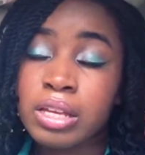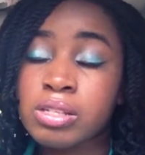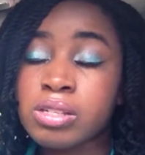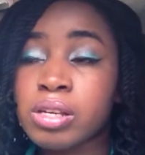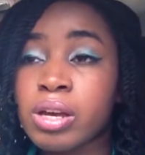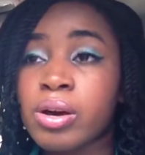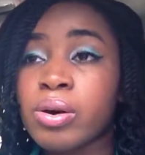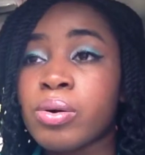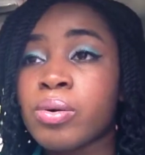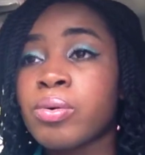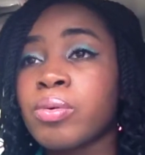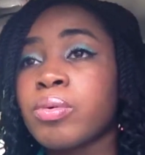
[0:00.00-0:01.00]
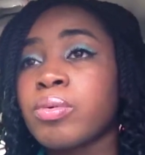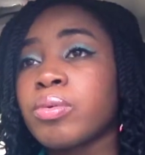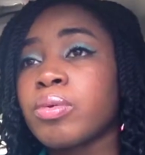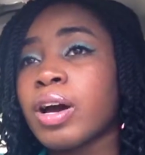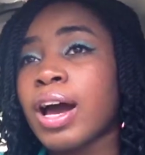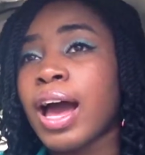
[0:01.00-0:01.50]
So
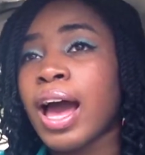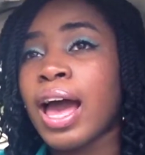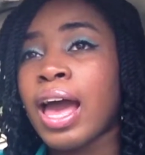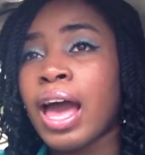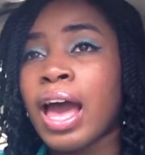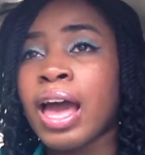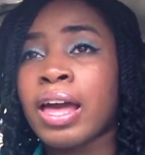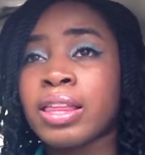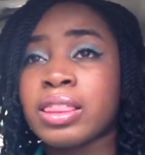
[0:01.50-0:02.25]
I